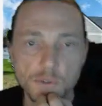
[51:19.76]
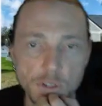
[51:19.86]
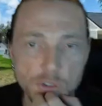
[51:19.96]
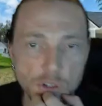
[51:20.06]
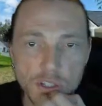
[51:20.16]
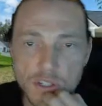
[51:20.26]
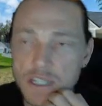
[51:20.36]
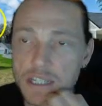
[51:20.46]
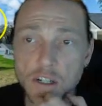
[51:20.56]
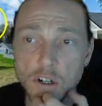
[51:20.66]
are featured
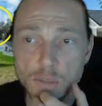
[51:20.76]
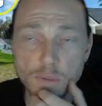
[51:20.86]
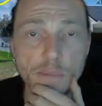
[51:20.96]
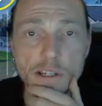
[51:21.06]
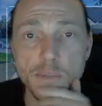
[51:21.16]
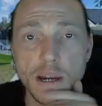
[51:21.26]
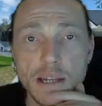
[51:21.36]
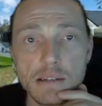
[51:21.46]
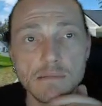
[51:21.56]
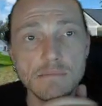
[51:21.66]
listings. He calls them our best
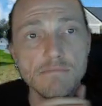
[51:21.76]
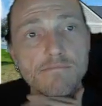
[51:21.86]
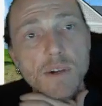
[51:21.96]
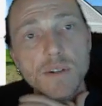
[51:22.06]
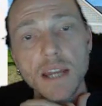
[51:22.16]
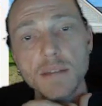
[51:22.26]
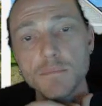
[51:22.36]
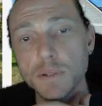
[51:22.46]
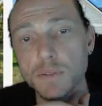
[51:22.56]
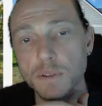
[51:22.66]
buys. Okay,
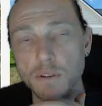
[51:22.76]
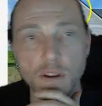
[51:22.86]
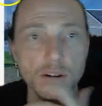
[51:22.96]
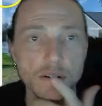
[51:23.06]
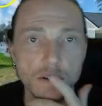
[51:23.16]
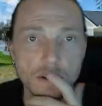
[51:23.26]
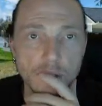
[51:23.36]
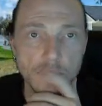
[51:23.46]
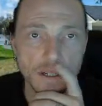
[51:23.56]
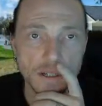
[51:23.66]
but there they are.
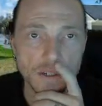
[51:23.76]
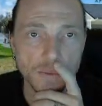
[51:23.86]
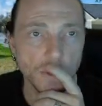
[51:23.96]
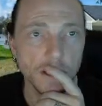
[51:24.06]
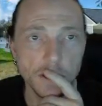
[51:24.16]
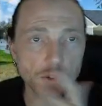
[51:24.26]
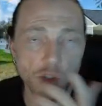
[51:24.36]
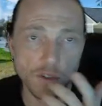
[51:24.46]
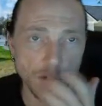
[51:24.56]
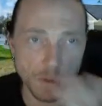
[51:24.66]
It's what
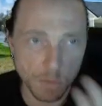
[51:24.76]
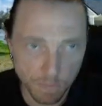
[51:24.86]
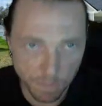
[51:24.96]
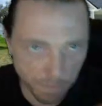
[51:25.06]
you